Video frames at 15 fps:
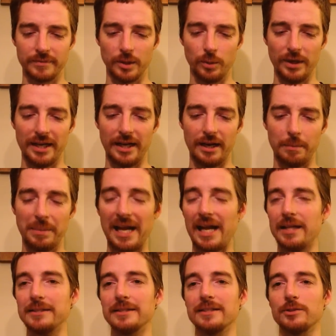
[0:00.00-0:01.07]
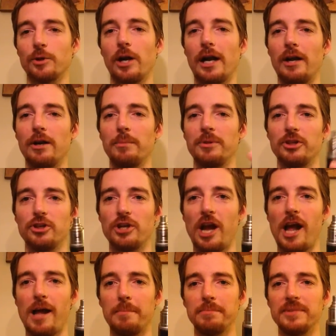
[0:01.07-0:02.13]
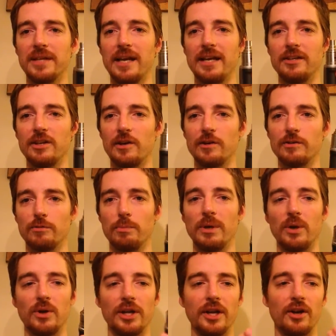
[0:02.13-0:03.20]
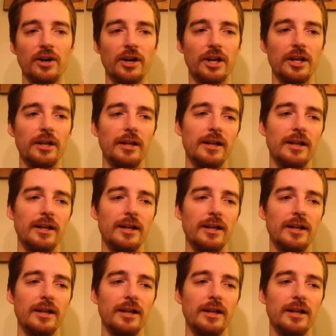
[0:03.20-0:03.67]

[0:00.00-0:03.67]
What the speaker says: We kind of passed this around up at the shop, taking turns building on it.